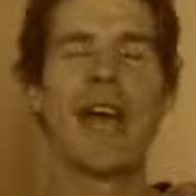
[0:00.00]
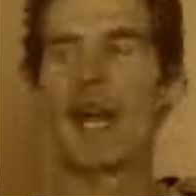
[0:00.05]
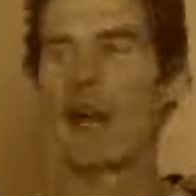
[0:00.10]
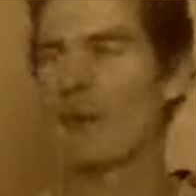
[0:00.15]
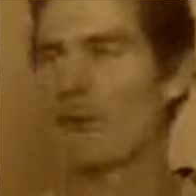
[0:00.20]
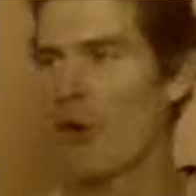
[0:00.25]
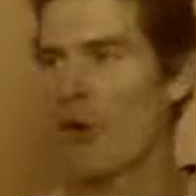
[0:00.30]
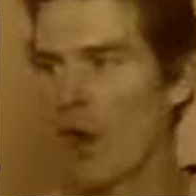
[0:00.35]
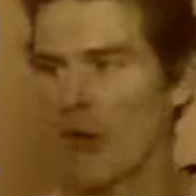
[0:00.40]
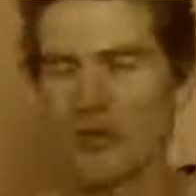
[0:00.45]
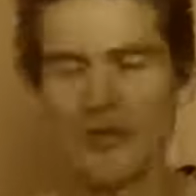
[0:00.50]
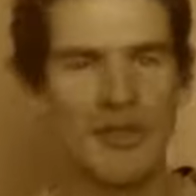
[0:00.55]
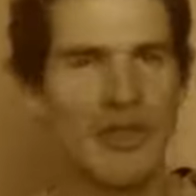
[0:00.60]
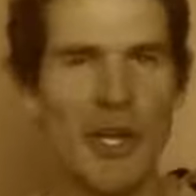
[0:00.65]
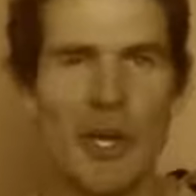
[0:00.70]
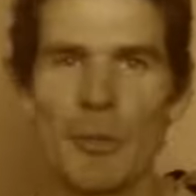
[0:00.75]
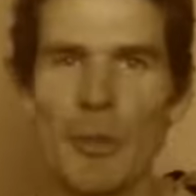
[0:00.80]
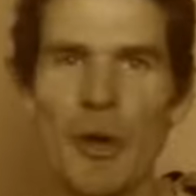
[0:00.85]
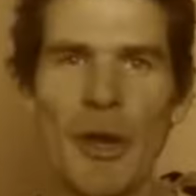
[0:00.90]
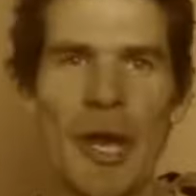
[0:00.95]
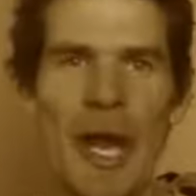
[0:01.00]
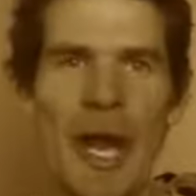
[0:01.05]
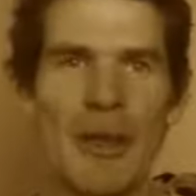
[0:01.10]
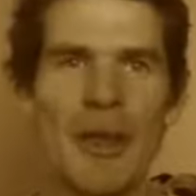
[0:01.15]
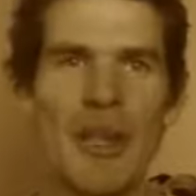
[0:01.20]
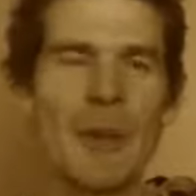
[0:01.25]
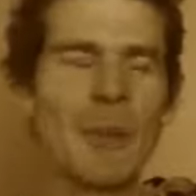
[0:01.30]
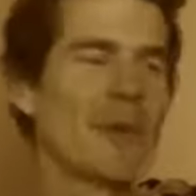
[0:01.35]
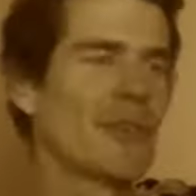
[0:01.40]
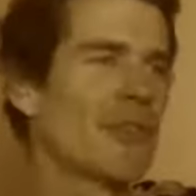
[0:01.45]
and I thought I just got to put it
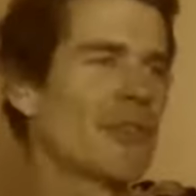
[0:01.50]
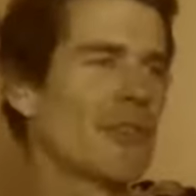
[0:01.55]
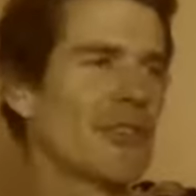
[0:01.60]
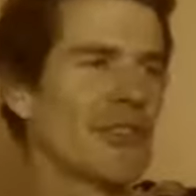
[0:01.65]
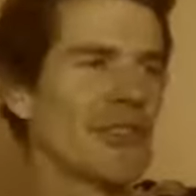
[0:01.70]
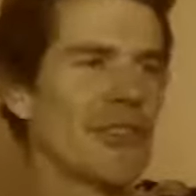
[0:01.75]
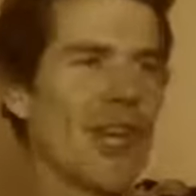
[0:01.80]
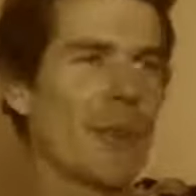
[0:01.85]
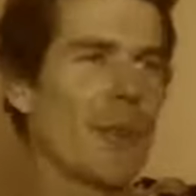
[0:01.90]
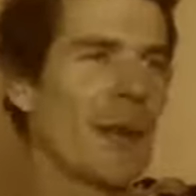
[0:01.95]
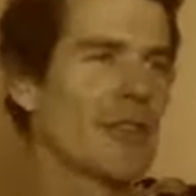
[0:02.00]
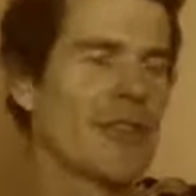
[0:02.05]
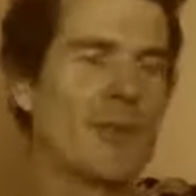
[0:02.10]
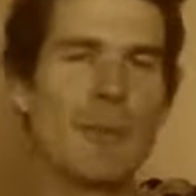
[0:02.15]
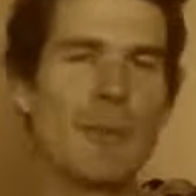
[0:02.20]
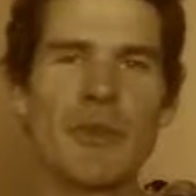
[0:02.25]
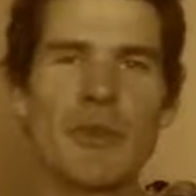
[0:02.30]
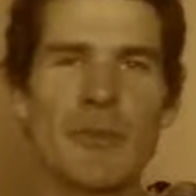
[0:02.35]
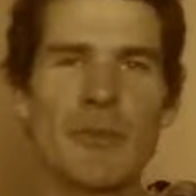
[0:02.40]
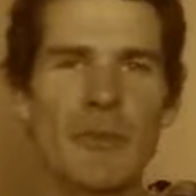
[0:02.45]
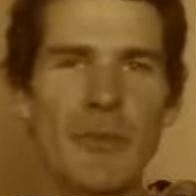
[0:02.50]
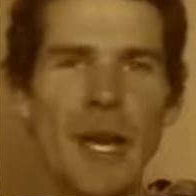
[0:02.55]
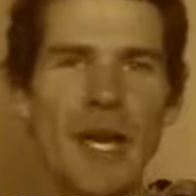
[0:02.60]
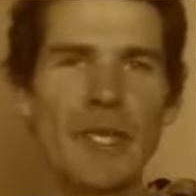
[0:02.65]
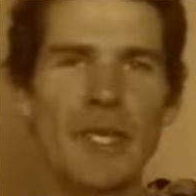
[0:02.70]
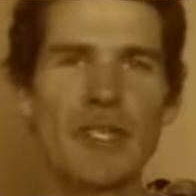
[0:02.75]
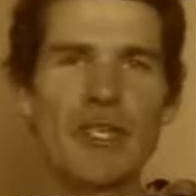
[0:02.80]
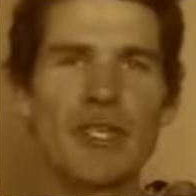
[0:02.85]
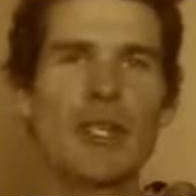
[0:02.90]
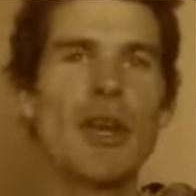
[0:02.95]
out there because there's so much
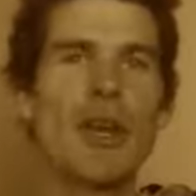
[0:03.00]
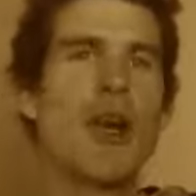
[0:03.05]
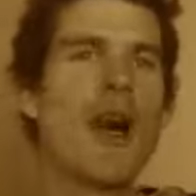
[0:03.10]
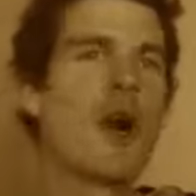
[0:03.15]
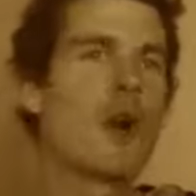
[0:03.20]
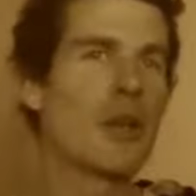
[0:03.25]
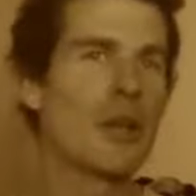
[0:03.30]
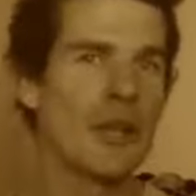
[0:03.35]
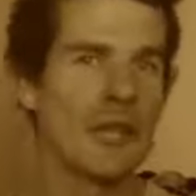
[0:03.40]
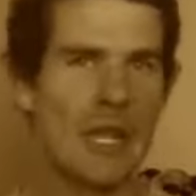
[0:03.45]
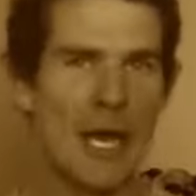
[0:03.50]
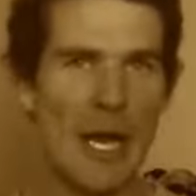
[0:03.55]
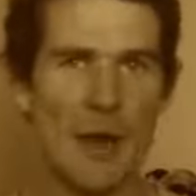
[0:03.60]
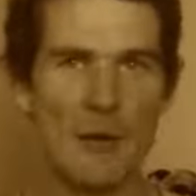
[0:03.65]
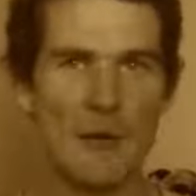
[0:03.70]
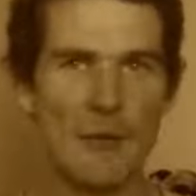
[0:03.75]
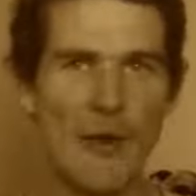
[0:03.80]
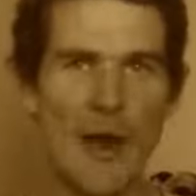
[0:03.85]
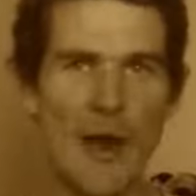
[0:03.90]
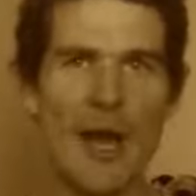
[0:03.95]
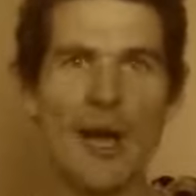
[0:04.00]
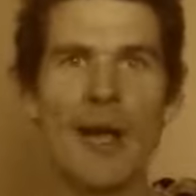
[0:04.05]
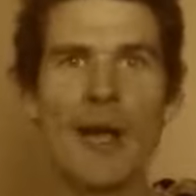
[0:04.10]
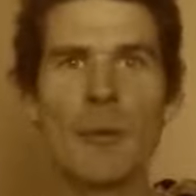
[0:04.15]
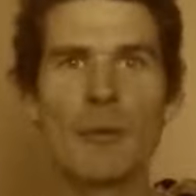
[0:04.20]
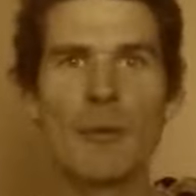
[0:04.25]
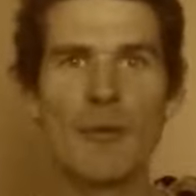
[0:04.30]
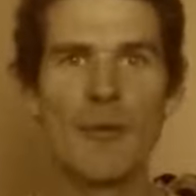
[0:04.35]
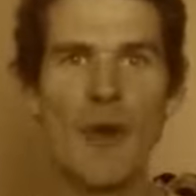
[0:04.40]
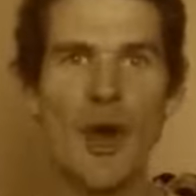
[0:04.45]
misinformation. I want to clarify it,
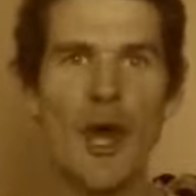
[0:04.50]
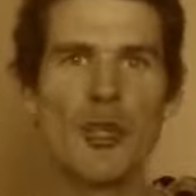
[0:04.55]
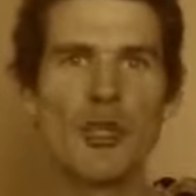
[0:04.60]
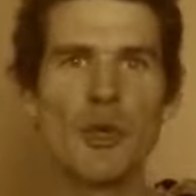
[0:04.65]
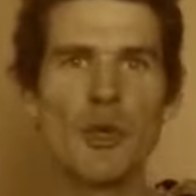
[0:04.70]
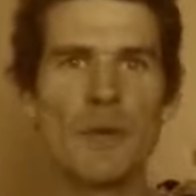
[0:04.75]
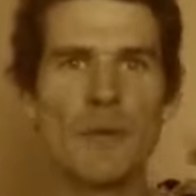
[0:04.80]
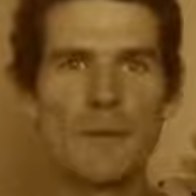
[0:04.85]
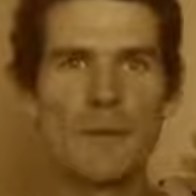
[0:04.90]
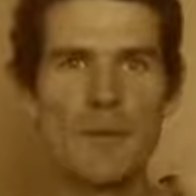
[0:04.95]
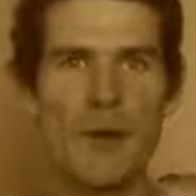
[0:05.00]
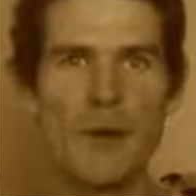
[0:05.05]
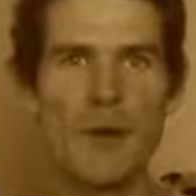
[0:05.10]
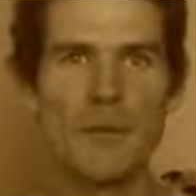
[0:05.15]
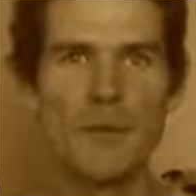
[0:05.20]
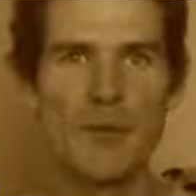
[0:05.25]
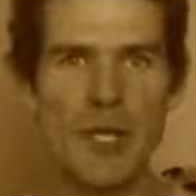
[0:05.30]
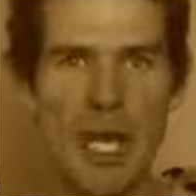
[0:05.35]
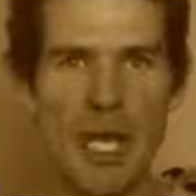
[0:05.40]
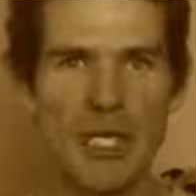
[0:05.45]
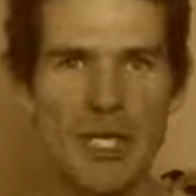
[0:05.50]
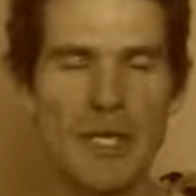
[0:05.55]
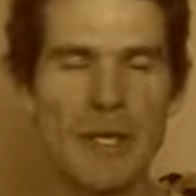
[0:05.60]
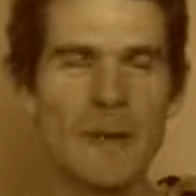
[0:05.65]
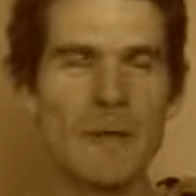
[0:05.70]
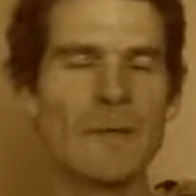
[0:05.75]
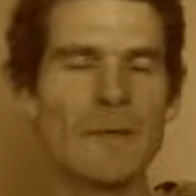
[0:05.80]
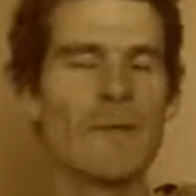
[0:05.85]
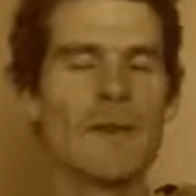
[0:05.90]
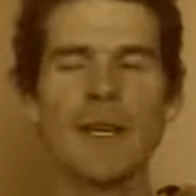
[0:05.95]
provide you with
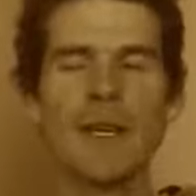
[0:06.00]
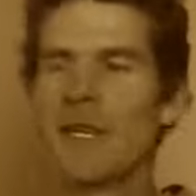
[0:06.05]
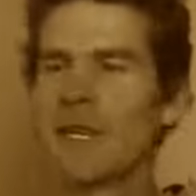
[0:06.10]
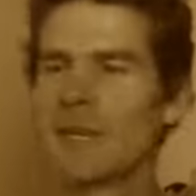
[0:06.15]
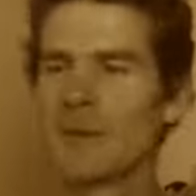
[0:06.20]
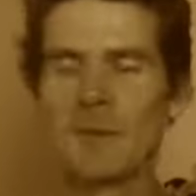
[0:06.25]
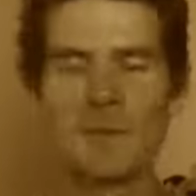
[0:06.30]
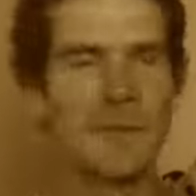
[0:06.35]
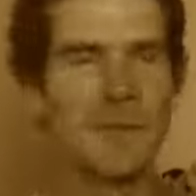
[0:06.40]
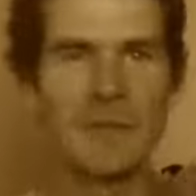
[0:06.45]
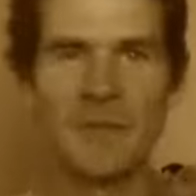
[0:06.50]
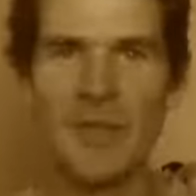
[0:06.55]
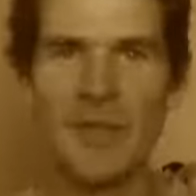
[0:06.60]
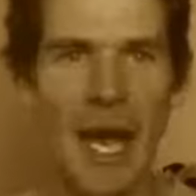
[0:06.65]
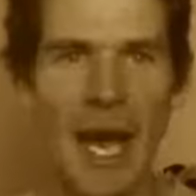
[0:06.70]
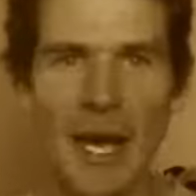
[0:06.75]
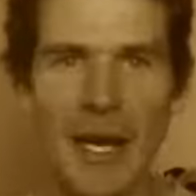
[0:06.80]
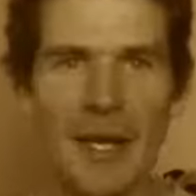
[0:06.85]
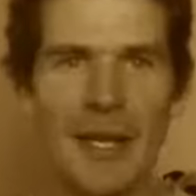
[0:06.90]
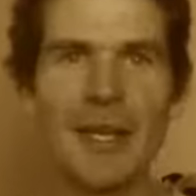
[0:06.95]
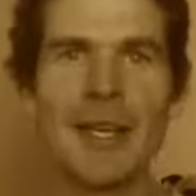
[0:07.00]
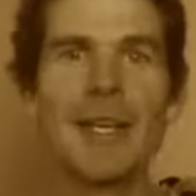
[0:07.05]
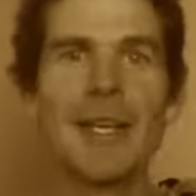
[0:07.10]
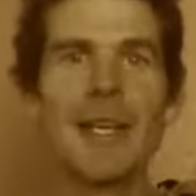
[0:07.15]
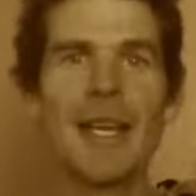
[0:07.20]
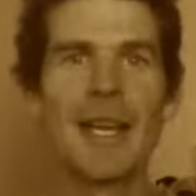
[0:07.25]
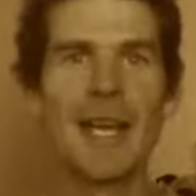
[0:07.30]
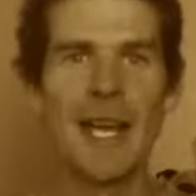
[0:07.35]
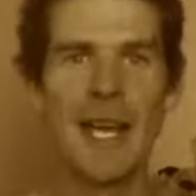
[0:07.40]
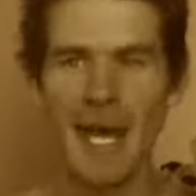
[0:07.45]
objective data
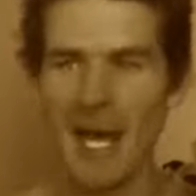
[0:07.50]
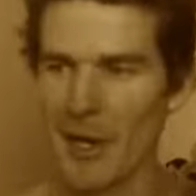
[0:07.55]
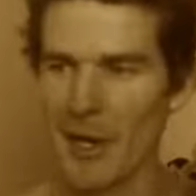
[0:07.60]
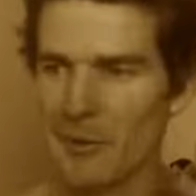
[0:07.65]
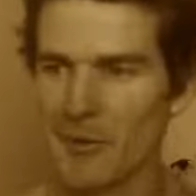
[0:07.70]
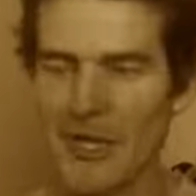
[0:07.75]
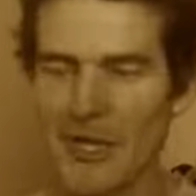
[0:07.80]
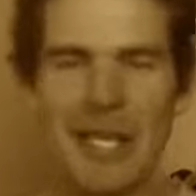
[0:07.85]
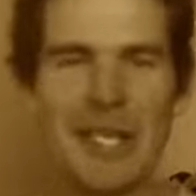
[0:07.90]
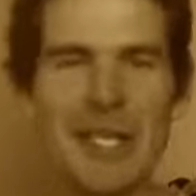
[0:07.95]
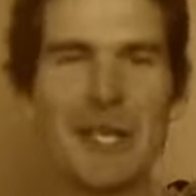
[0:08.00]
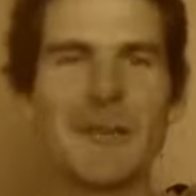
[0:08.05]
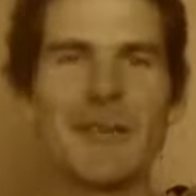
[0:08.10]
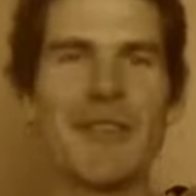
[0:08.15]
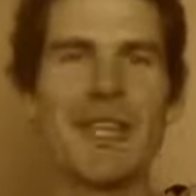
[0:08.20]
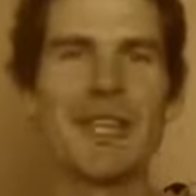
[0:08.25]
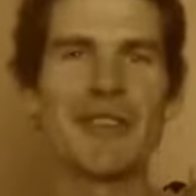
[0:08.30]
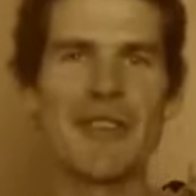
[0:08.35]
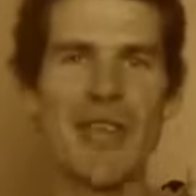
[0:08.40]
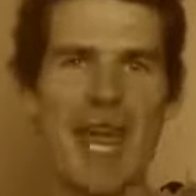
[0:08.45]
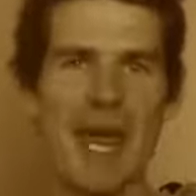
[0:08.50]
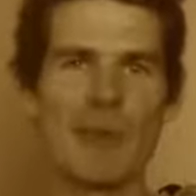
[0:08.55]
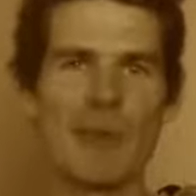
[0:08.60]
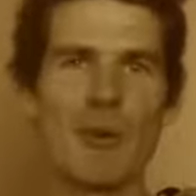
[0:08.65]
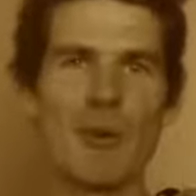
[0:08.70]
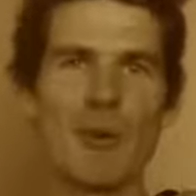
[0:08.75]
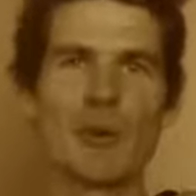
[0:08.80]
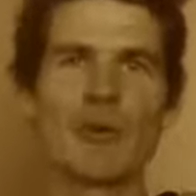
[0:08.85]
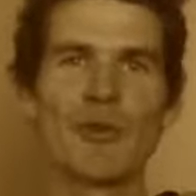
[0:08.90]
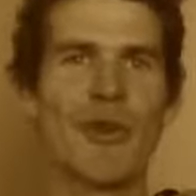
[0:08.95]
and objective
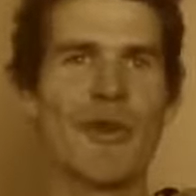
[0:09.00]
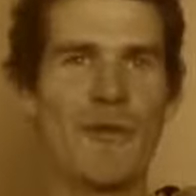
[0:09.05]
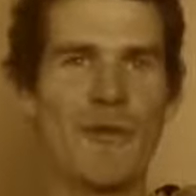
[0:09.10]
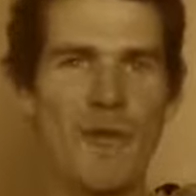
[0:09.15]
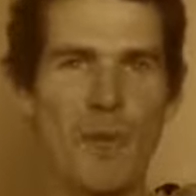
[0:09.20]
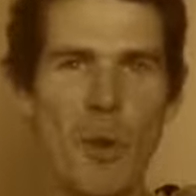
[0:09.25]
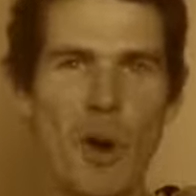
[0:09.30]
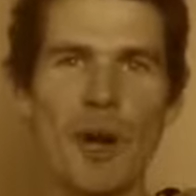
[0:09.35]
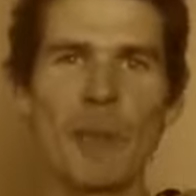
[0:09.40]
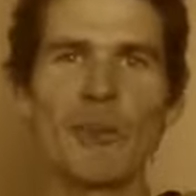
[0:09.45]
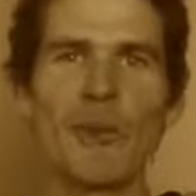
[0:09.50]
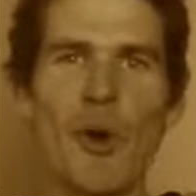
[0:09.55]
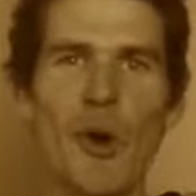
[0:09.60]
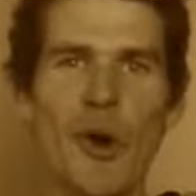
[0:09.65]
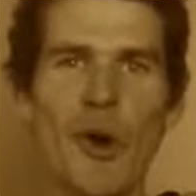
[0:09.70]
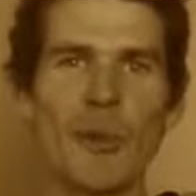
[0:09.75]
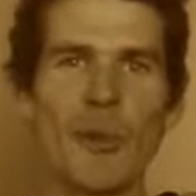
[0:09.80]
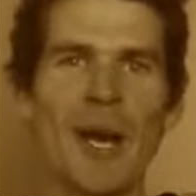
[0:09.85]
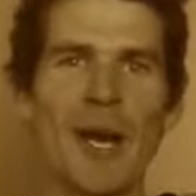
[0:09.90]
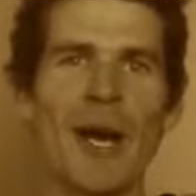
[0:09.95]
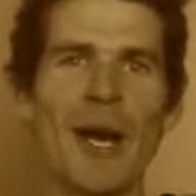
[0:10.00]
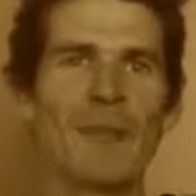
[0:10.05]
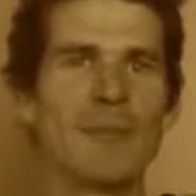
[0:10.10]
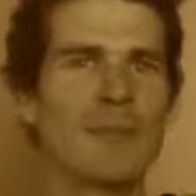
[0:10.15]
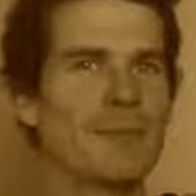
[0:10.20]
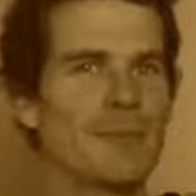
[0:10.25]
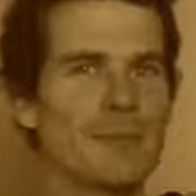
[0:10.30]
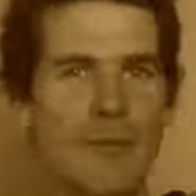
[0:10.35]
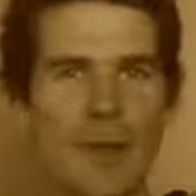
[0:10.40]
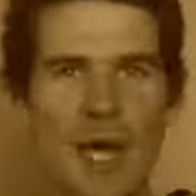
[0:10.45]
examples of what I'm talking about.